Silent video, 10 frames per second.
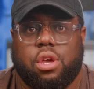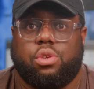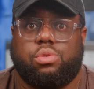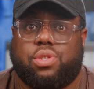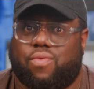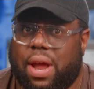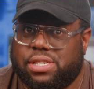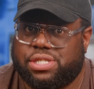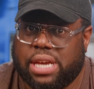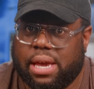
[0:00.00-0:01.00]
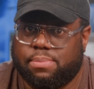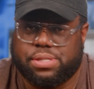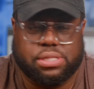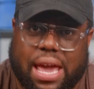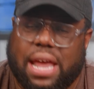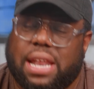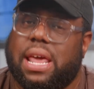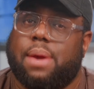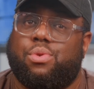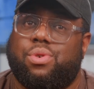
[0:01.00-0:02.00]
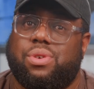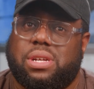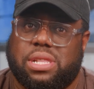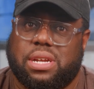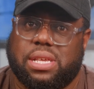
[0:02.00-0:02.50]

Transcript: use the right shapes and label clearly.